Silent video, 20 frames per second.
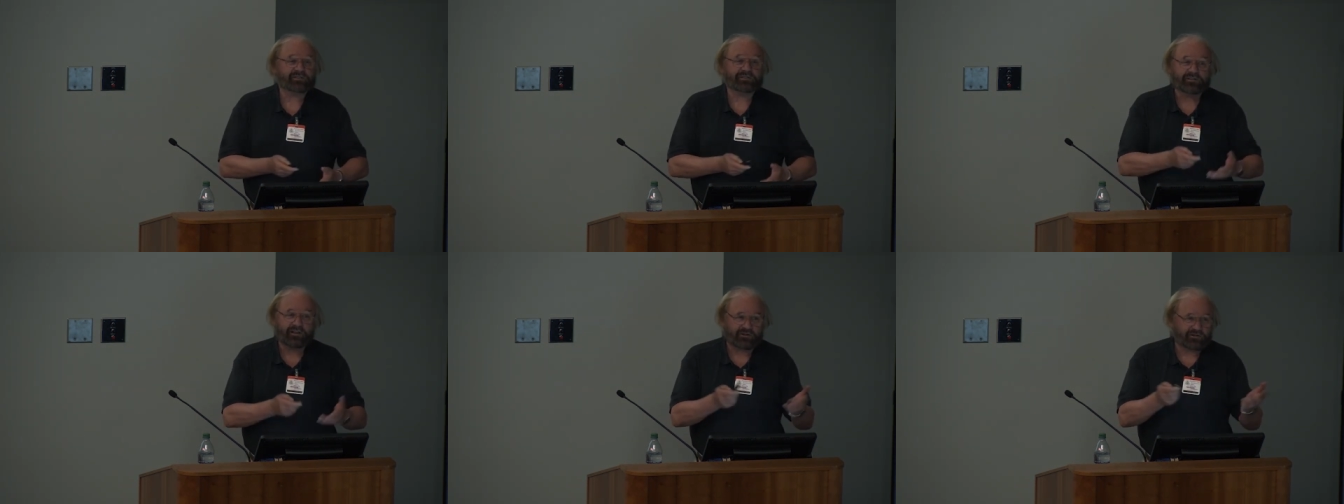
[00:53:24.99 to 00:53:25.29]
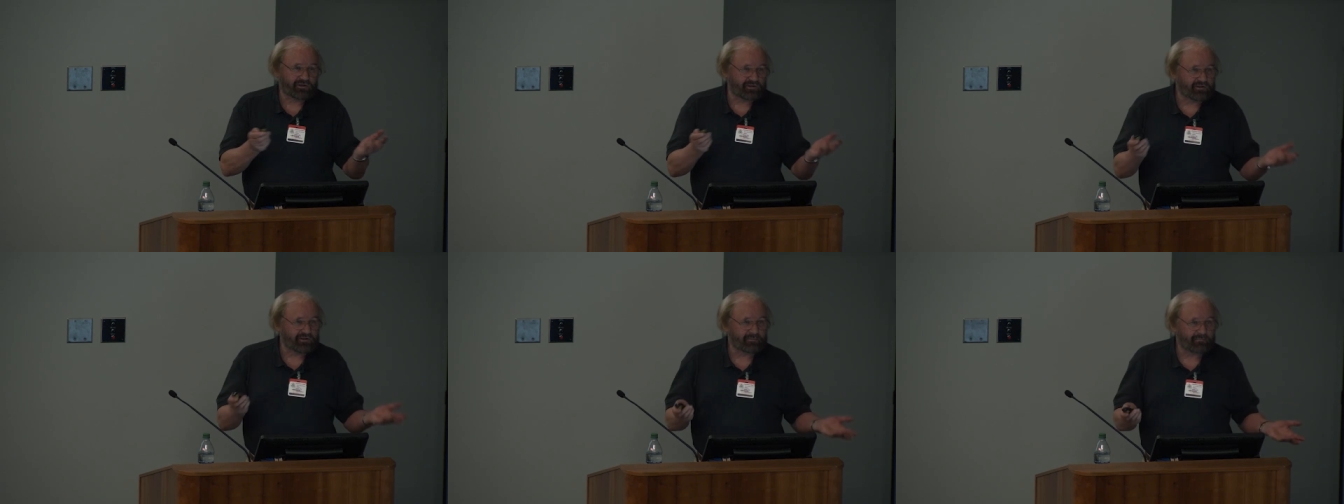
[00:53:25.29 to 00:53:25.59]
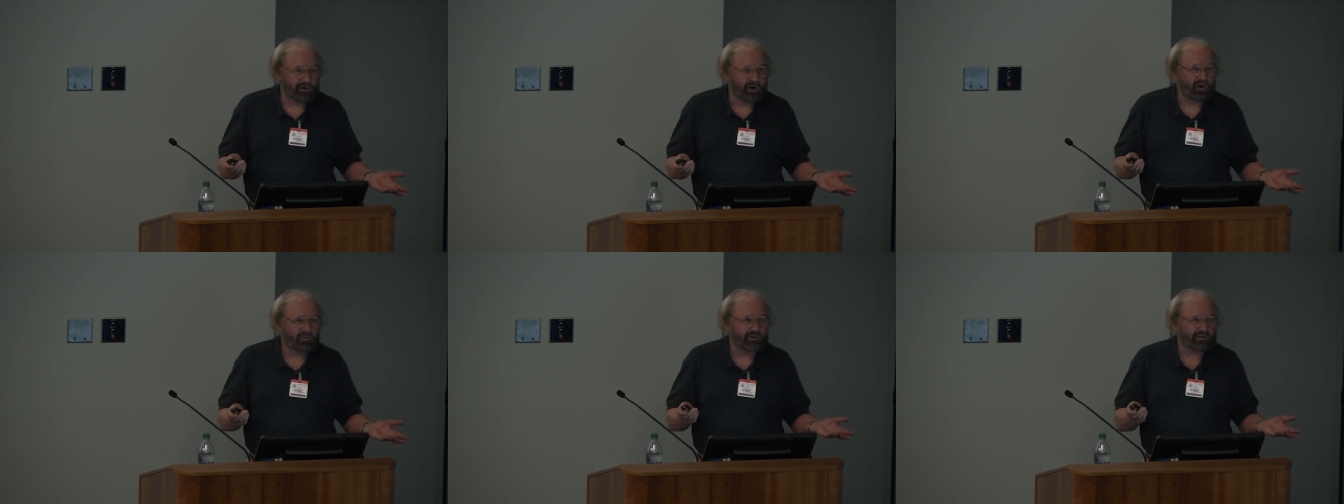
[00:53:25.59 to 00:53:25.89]
such as
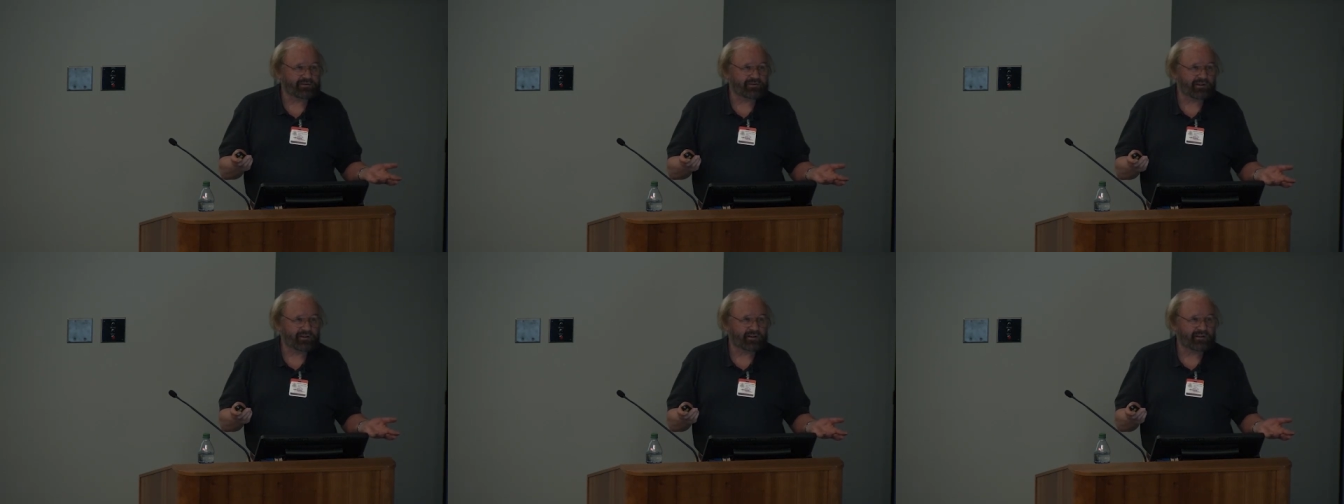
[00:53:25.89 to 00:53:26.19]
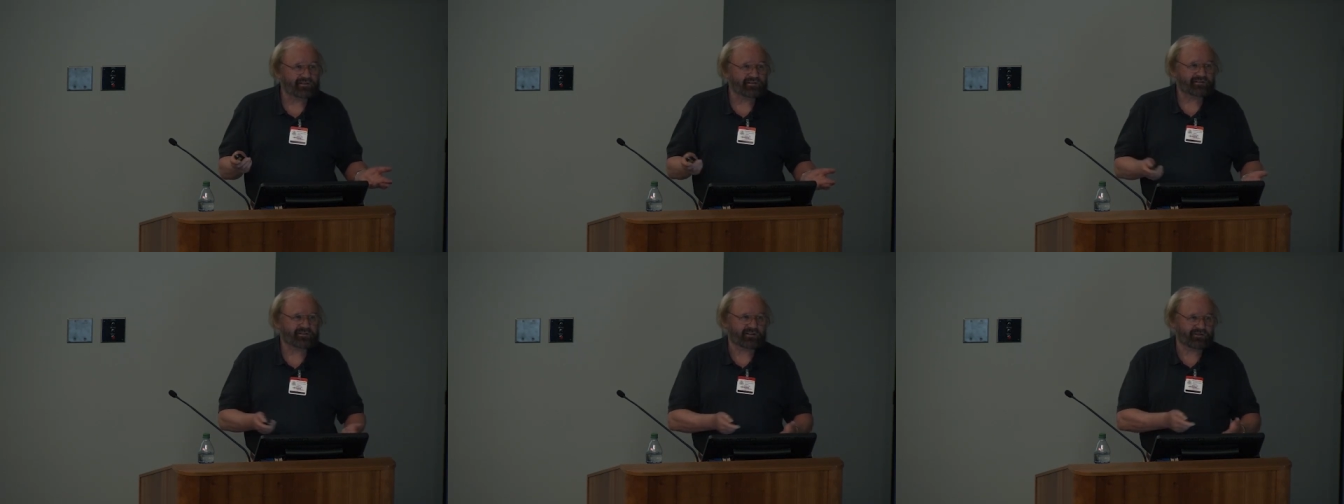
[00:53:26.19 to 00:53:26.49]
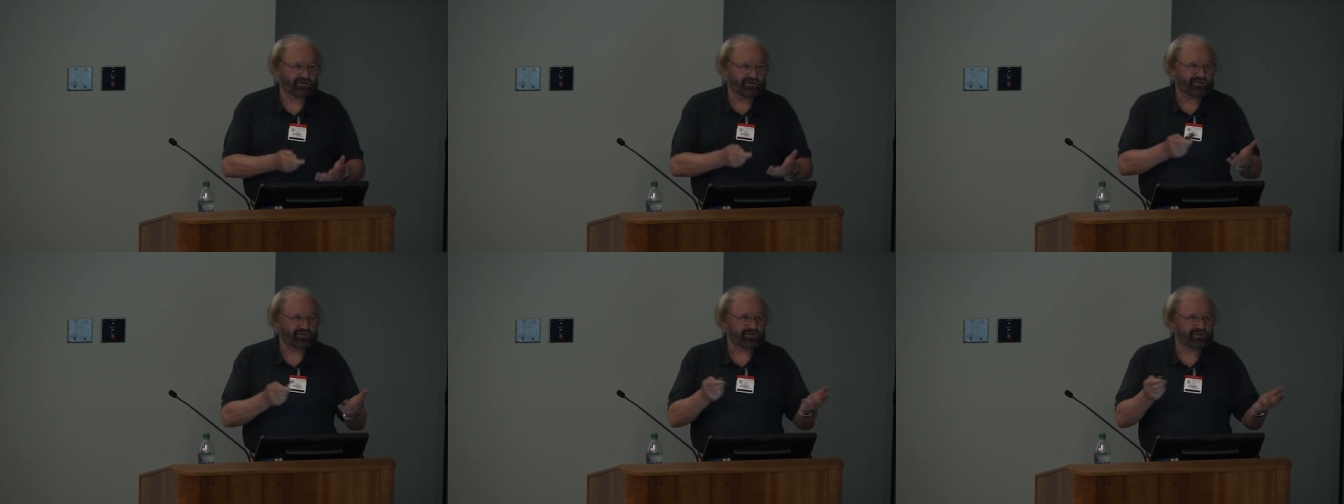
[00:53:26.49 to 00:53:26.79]
diplomacy,
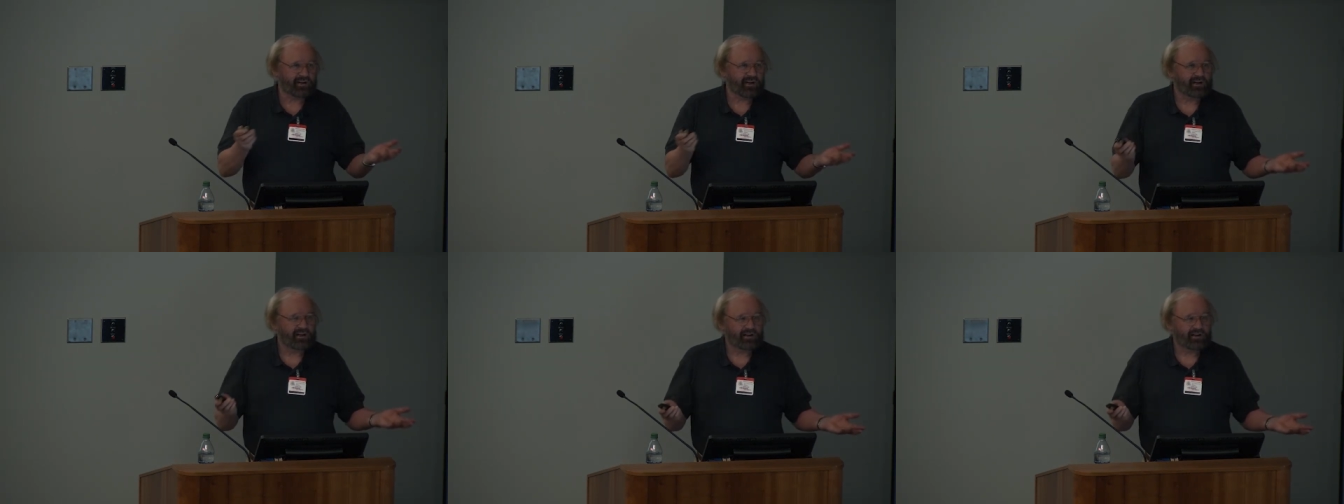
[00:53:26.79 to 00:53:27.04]
such as